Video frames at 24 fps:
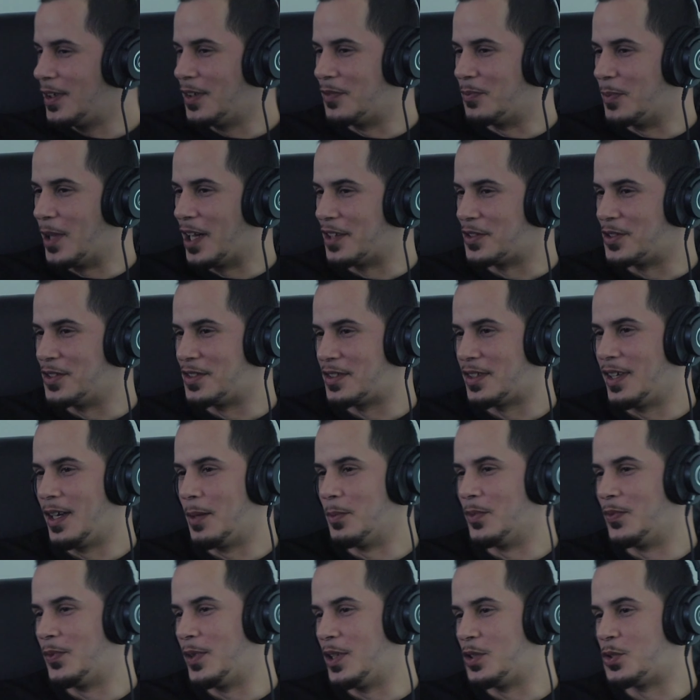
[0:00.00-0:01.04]
of Masha
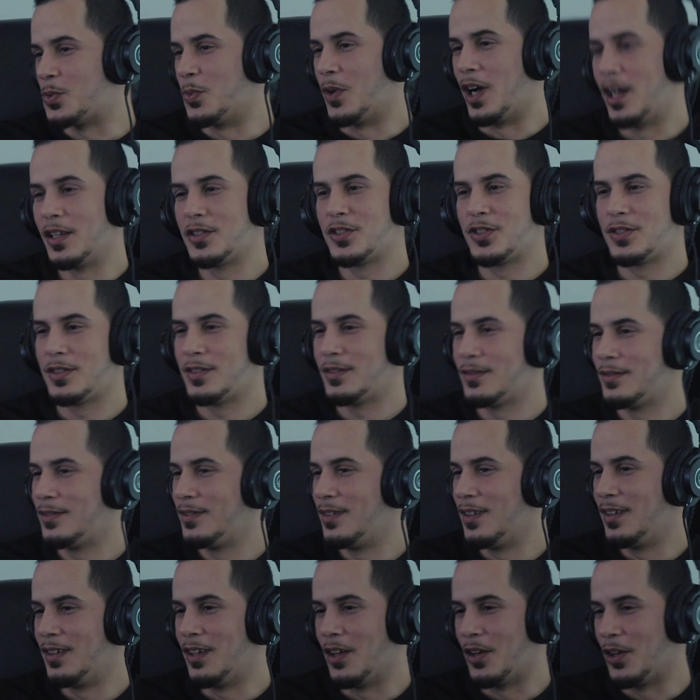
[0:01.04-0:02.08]
Slamovich. Watch
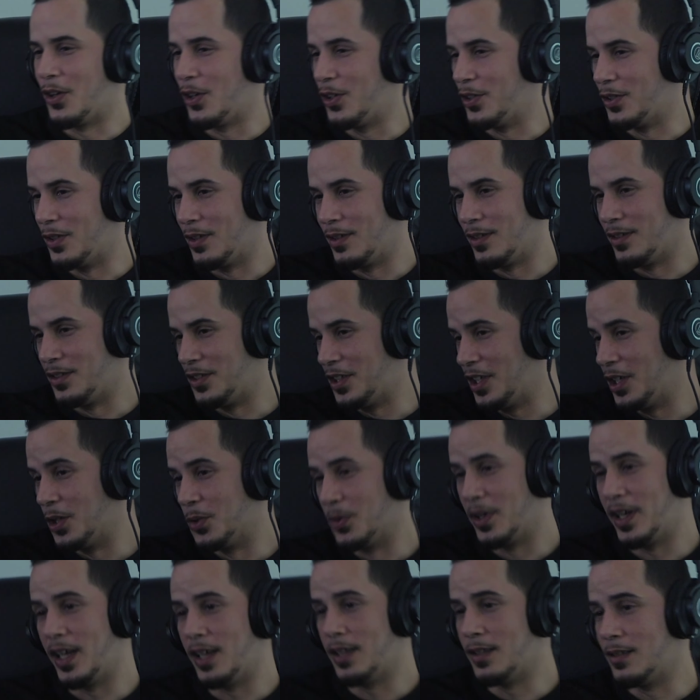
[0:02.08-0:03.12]
her
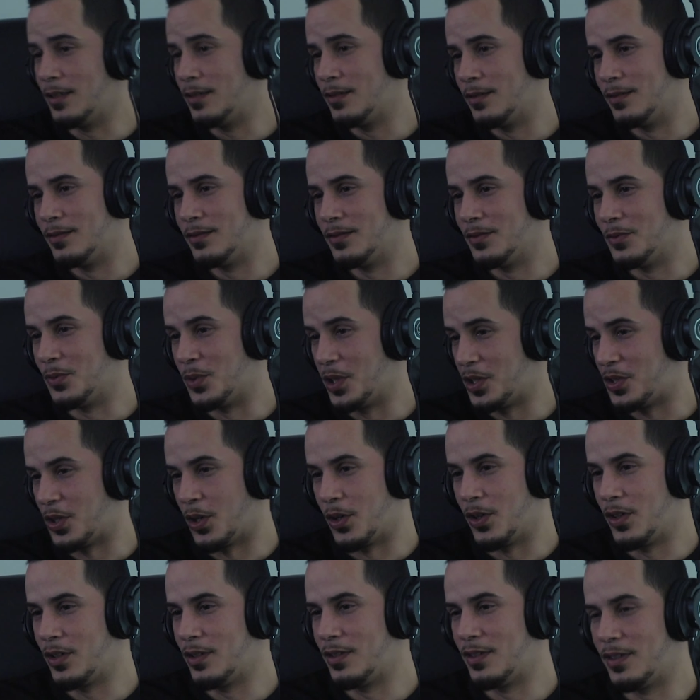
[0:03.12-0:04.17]
year-in
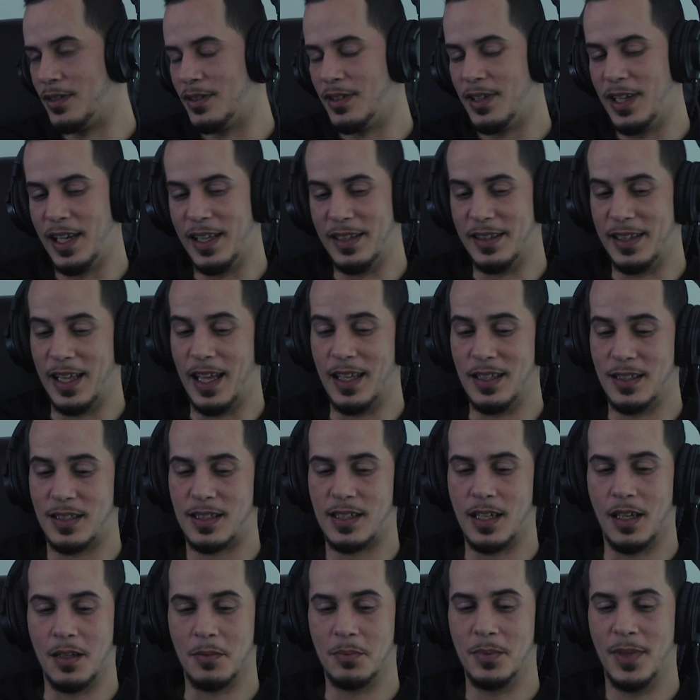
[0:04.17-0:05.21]
return and then
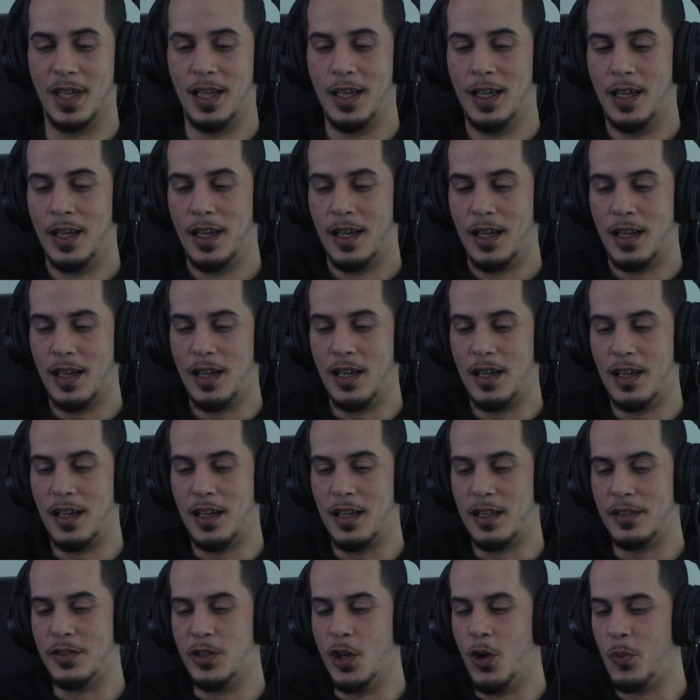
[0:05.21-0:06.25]
some.
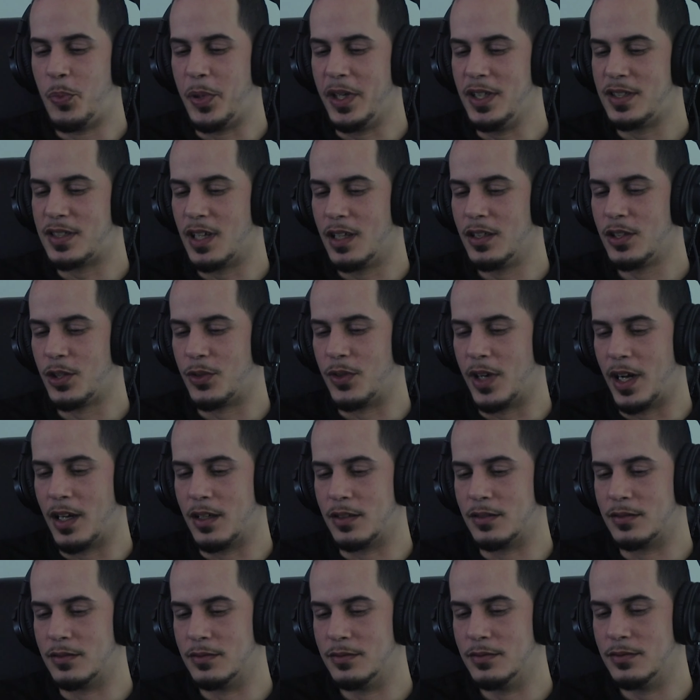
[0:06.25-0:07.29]
No Peace
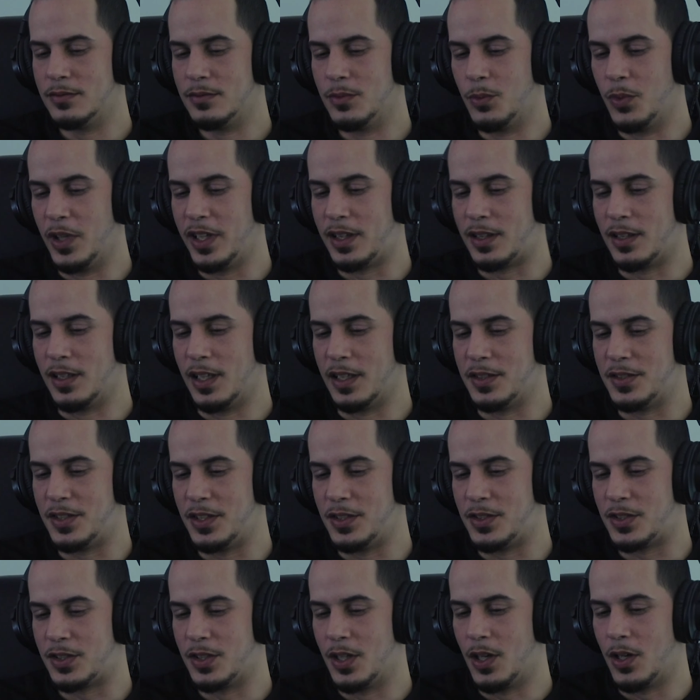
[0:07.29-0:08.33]
Underground with Lindsay
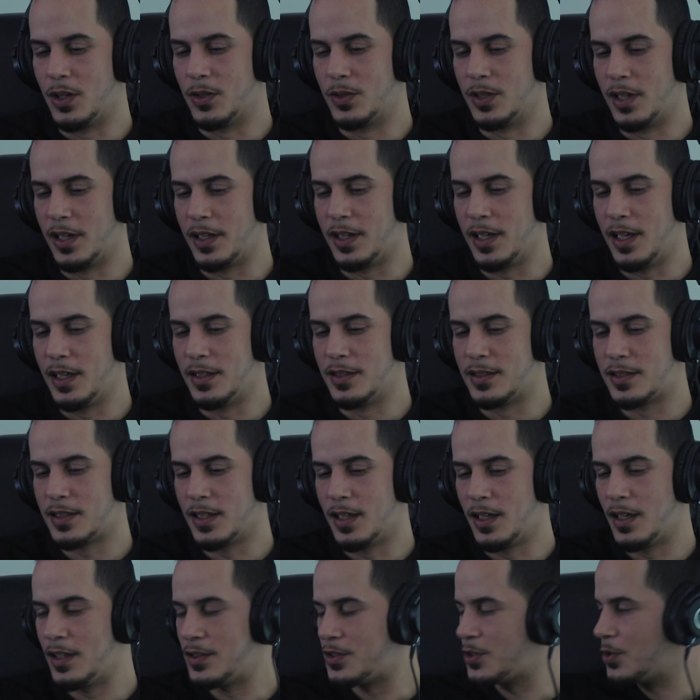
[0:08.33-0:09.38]
Snow against
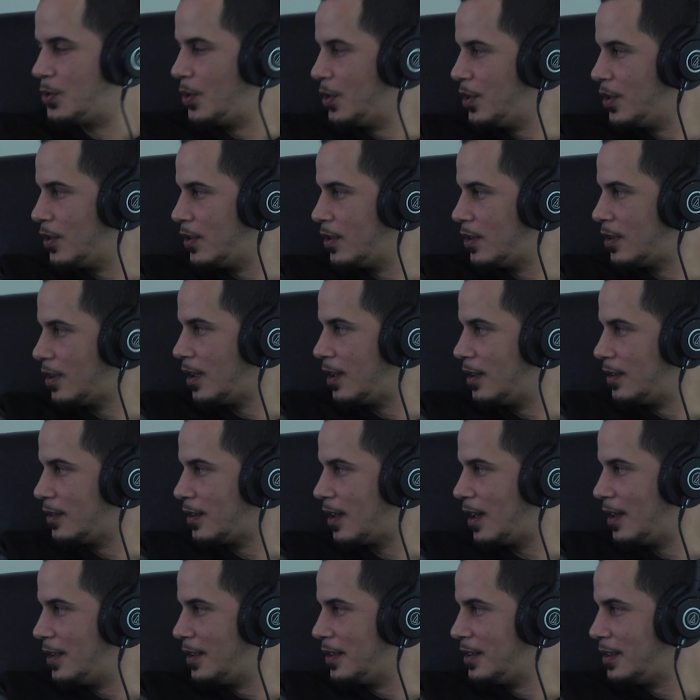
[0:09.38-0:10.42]
Sawyer and
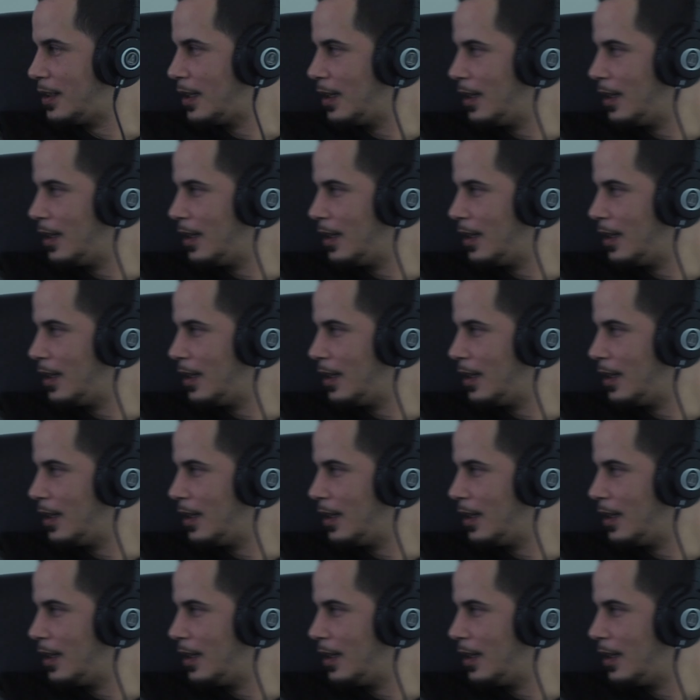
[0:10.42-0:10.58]
Kylan